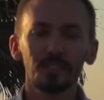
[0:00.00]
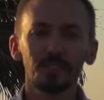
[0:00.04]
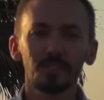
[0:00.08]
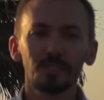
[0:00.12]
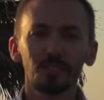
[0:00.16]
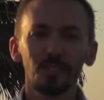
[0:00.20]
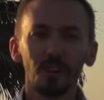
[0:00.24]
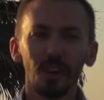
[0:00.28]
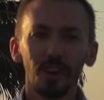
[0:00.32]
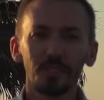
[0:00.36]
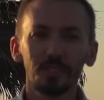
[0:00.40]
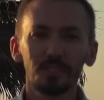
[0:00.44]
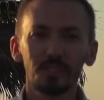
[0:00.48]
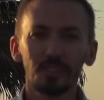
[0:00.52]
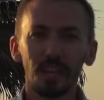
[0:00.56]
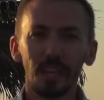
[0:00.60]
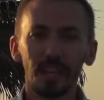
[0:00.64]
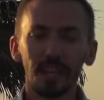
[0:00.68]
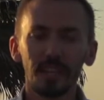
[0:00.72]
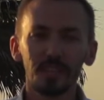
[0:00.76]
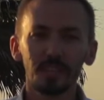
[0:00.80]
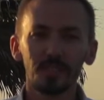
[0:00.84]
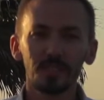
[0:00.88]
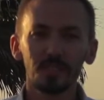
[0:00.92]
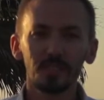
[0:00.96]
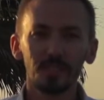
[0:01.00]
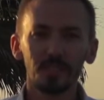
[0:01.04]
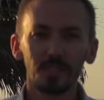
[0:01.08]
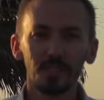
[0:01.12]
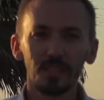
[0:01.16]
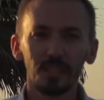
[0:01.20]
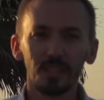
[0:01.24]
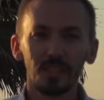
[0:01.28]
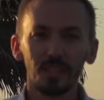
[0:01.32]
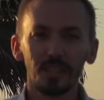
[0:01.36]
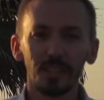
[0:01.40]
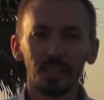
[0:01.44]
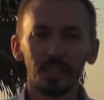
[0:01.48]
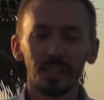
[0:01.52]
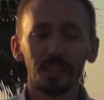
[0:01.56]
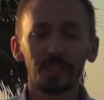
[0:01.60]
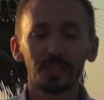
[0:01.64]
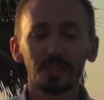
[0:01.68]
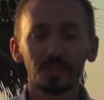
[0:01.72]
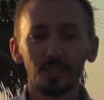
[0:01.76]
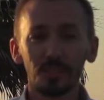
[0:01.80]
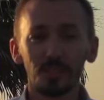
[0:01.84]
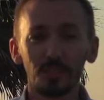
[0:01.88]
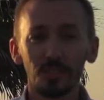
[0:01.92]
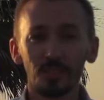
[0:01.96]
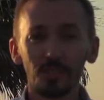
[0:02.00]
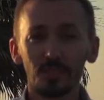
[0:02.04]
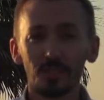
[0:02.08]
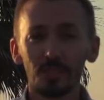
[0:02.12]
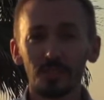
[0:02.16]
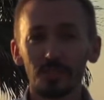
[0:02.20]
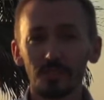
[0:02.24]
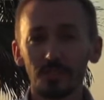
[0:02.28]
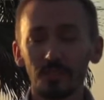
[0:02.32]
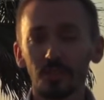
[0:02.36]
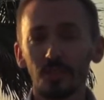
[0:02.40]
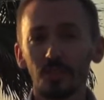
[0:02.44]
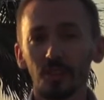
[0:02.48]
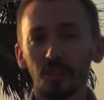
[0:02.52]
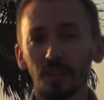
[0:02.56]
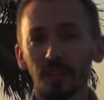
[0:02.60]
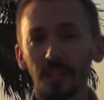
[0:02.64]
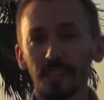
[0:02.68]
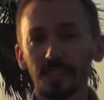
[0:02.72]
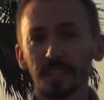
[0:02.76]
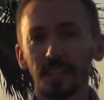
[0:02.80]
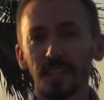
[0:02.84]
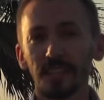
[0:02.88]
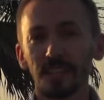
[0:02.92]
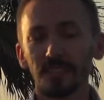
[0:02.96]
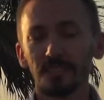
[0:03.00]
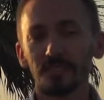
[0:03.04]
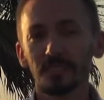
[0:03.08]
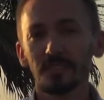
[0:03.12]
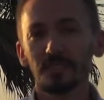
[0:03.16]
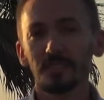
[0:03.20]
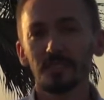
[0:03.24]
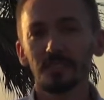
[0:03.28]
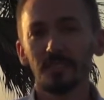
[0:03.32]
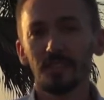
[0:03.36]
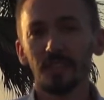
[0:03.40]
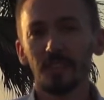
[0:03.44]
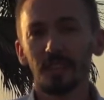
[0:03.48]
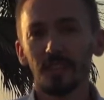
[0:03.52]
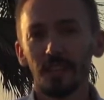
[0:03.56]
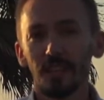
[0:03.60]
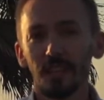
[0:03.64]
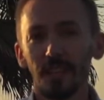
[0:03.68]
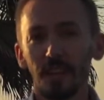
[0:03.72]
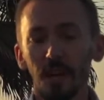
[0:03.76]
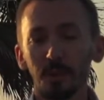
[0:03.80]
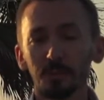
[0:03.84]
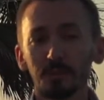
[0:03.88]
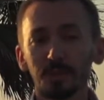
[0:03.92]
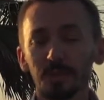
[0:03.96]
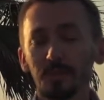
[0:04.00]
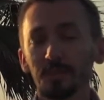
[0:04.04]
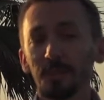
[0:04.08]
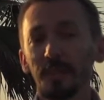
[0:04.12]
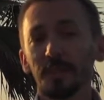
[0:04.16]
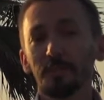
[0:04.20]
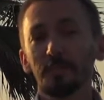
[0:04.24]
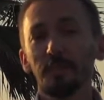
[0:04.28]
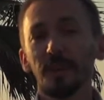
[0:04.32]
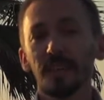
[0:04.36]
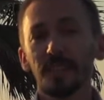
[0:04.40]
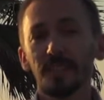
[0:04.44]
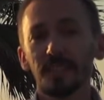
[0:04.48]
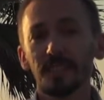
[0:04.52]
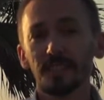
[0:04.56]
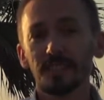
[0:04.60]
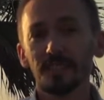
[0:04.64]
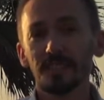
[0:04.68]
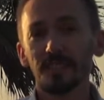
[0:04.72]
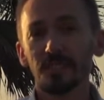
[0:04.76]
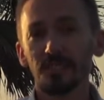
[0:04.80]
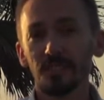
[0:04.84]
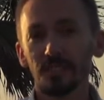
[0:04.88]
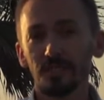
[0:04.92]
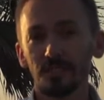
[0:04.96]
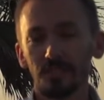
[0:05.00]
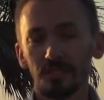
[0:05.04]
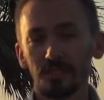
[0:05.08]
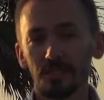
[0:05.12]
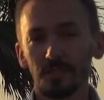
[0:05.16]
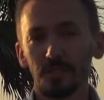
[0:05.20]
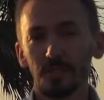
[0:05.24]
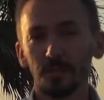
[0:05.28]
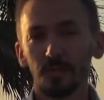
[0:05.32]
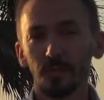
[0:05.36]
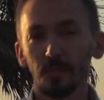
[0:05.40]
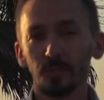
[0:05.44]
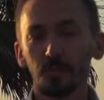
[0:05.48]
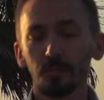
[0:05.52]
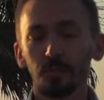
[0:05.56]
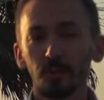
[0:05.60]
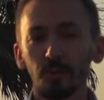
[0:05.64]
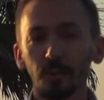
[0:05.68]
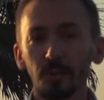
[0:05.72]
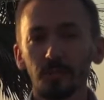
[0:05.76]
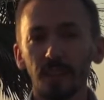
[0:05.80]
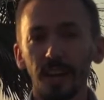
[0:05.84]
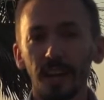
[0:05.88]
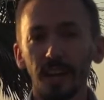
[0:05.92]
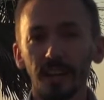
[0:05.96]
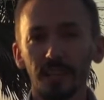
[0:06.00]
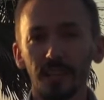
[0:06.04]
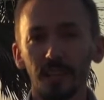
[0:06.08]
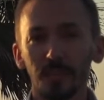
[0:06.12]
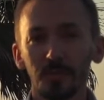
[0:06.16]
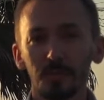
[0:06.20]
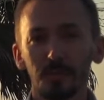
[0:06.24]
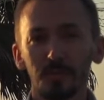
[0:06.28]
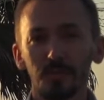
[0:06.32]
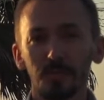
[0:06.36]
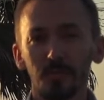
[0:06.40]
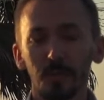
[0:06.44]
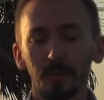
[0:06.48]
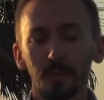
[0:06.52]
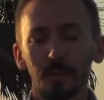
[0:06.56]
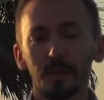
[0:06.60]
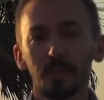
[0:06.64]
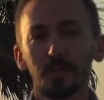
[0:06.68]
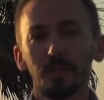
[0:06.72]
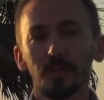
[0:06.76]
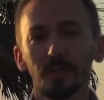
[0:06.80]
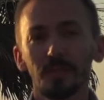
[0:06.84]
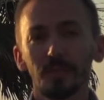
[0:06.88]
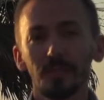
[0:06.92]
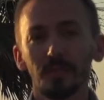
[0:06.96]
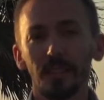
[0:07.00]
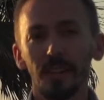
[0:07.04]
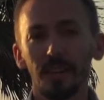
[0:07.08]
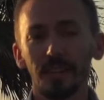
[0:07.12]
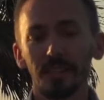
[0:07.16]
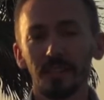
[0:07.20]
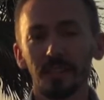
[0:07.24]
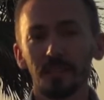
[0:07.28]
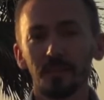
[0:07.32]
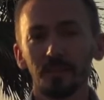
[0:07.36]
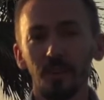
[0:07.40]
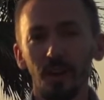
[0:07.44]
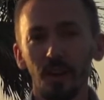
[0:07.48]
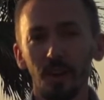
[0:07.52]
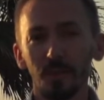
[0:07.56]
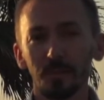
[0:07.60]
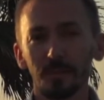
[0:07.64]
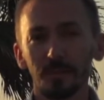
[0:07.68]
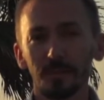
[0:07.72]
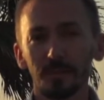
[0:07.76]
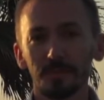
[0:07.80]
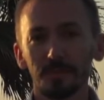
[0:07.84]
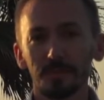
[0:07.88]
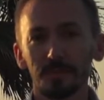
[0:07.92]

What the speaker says: us drive change in institutions and organisations, helps us make better decisions for improved outcomes for people and the environment.